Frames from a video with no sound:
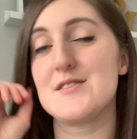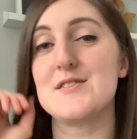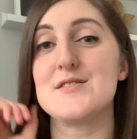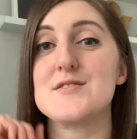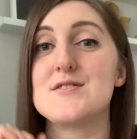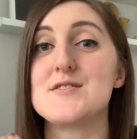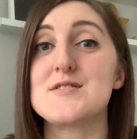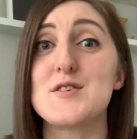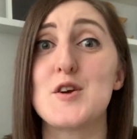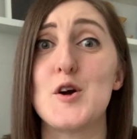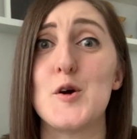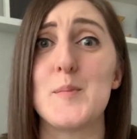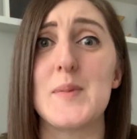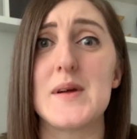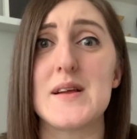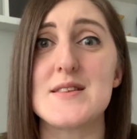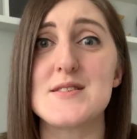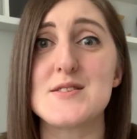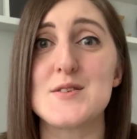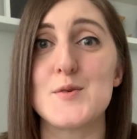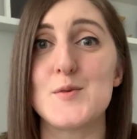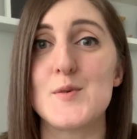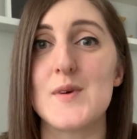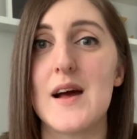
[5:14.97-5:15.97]
just coping
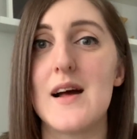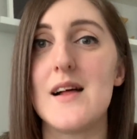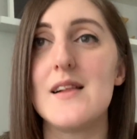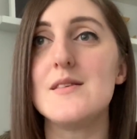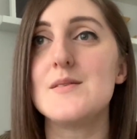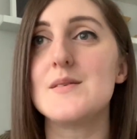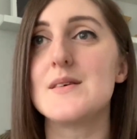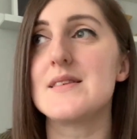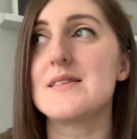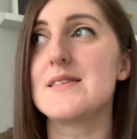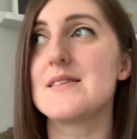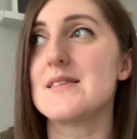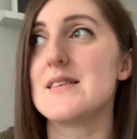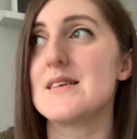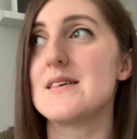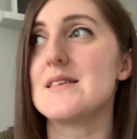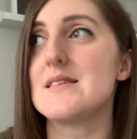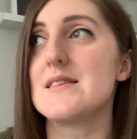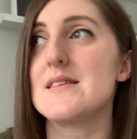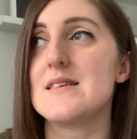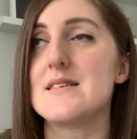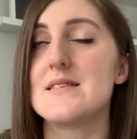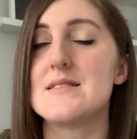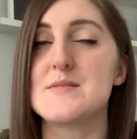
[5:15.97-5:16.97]
so well with
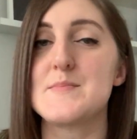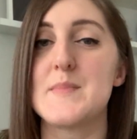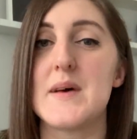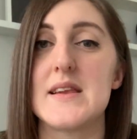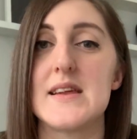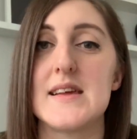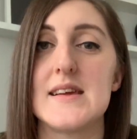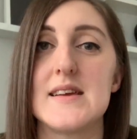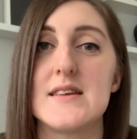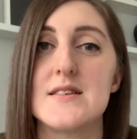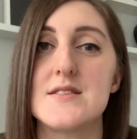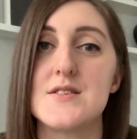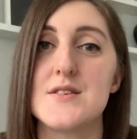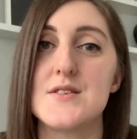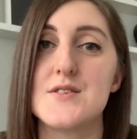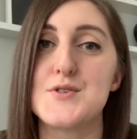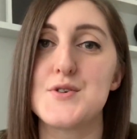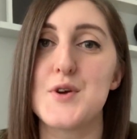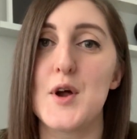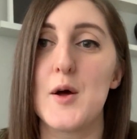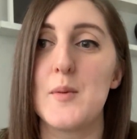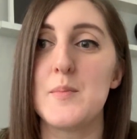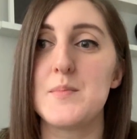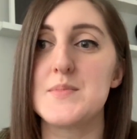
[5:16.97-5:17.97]
this medication
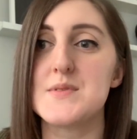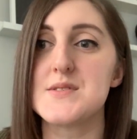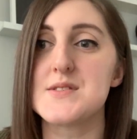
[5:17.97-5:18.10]
drop.